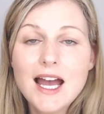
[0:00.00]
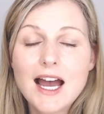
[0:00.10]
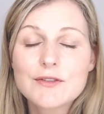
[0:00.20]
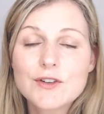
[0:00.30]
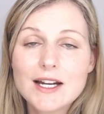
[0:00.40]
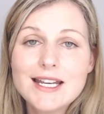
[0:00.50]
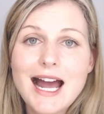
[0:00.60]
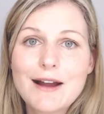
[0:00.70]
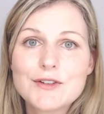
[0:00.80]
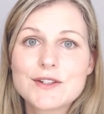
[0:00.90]
have tried an
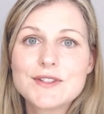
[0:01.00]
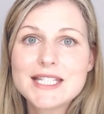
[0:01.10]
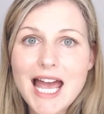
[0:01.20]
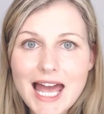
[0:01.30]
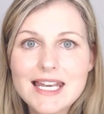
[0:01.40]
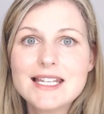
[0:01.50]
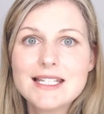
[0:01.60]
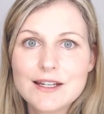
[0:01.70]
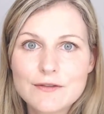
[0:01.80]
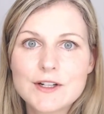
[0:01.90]
average of 10
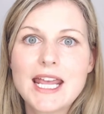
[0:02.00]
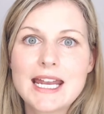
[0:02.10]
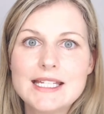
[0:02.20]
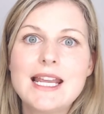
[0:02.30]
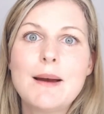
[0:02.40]
different anti